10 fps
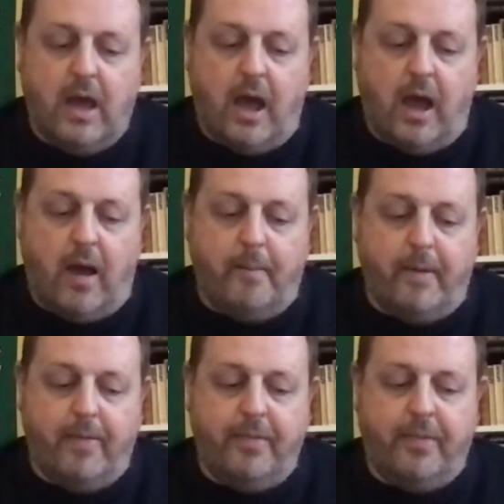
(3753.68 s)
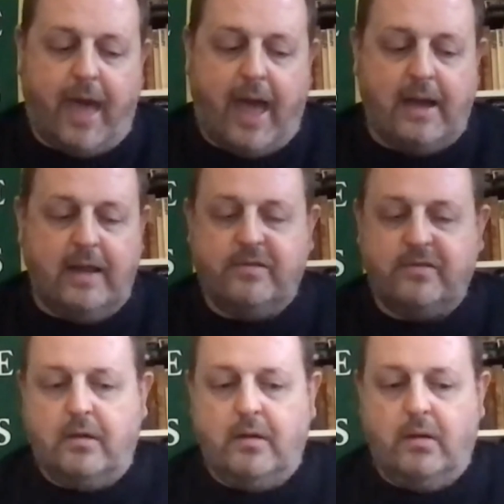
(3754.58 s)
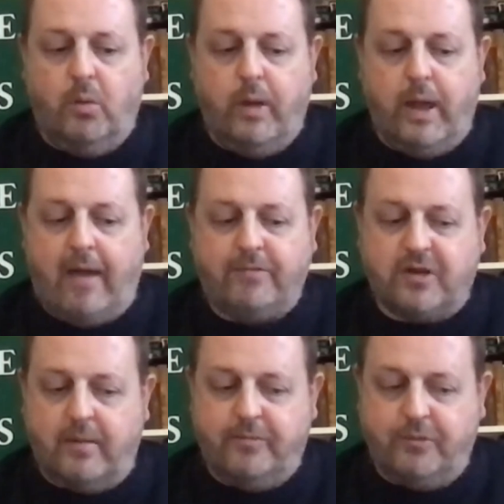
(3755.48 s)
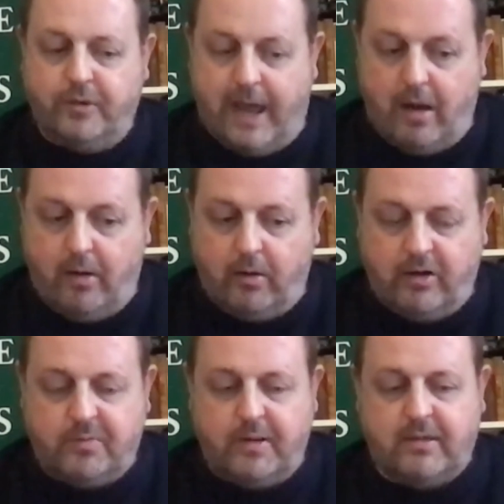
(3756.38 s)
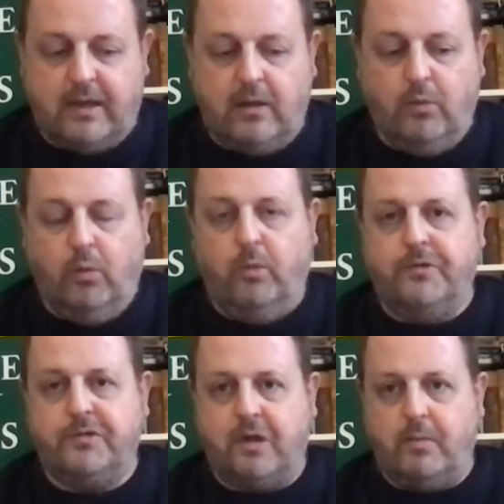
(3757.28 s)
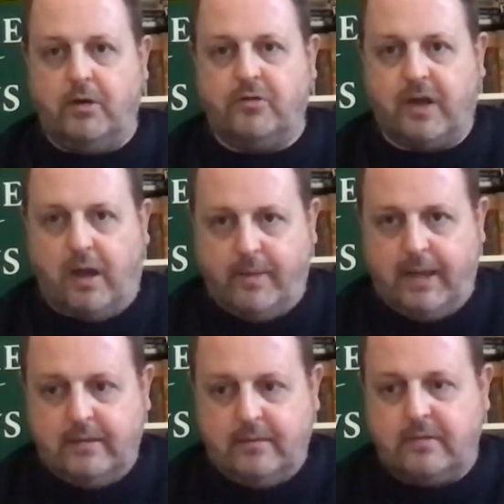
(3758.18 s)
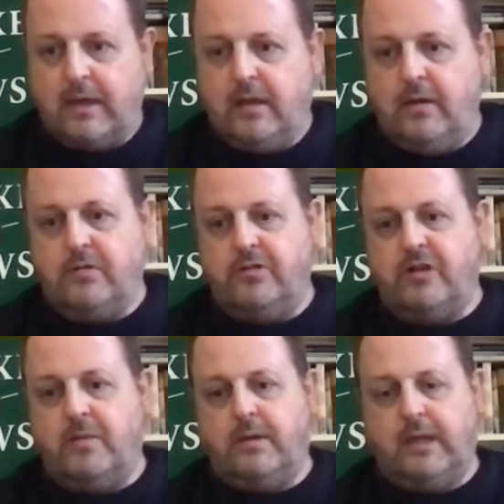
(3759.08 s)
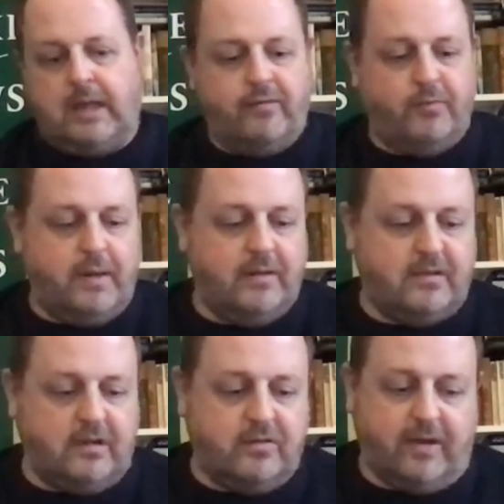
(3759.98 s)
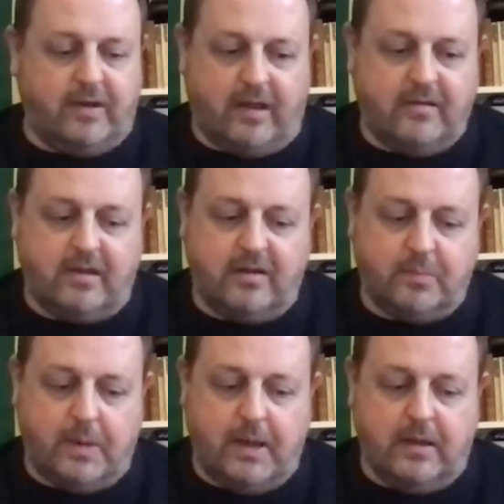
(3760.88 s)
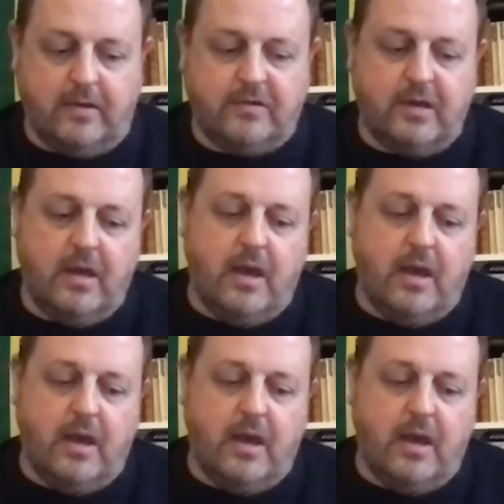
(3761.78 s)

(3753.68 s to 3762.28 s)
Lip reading: That is all we have time for now, regrettably. Thank you all so much for coming. Thank you to Jim and Kike for being such fantastic speakers.